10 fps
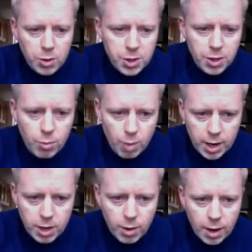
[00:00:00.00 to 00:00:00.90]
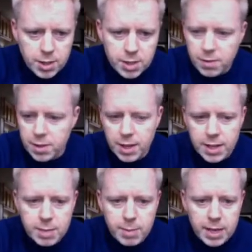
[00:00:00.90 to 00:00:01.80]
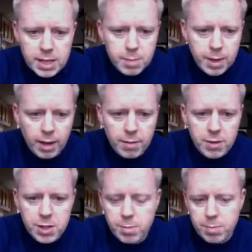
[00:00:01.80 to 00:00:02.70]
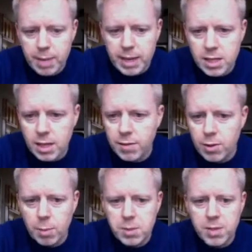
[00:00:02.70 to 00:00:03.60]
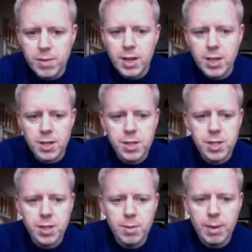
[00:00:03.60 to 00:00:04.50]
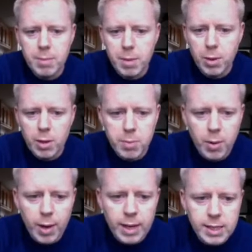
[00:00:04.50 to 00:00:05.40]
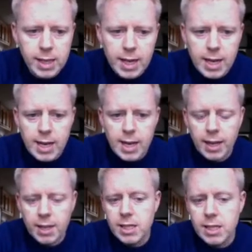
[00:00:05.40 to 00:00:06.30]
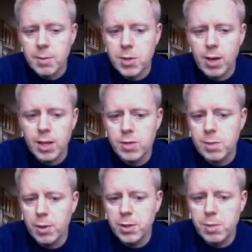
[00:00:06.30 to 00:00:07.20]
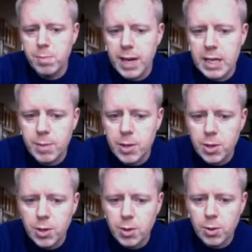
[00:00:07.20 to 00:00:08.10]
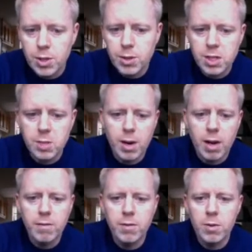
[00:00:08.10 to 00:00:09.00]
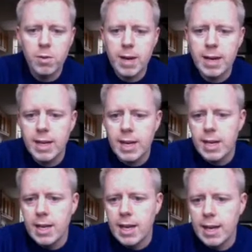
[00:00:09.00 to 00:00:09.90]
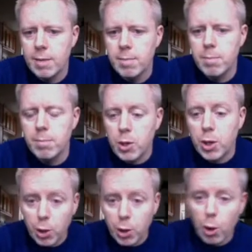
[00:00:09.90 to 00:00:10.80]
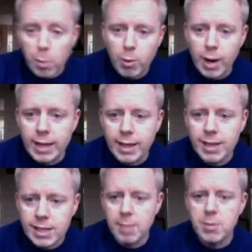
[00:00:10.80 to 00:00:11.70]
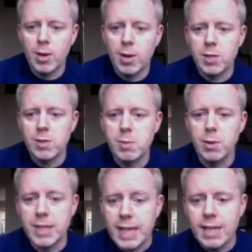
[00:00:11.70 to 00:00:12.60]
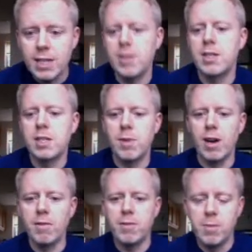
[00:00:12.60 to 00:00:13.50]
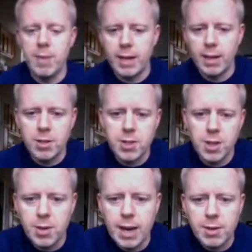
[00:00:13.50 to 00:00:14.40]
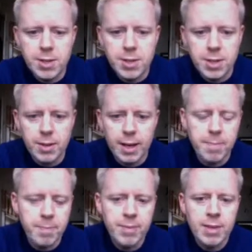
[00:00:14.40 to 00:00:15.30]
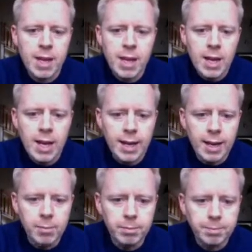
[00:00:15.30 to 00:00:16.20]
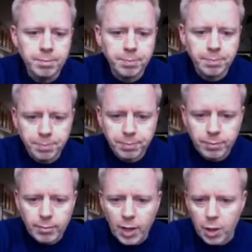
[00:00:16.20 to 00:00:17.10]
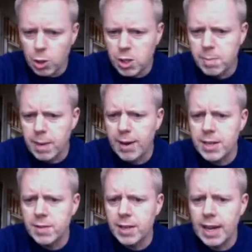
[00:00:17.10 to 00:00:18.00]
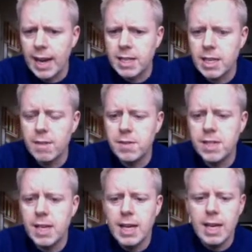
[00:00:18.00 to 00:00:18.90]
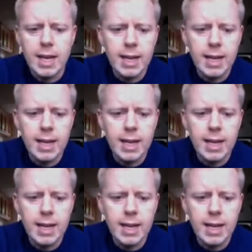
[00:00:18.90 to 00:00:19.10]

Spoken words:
onto the write your answer for 30 minutes bit. I've just made a few observations to my bullet points. A conceptualised response is best, but you could also use a S.M.I.L.E format. But you can incorporate the conceptualised response into the S.M.I.L.E format, and I'll show you how to do that. Use comparative connectives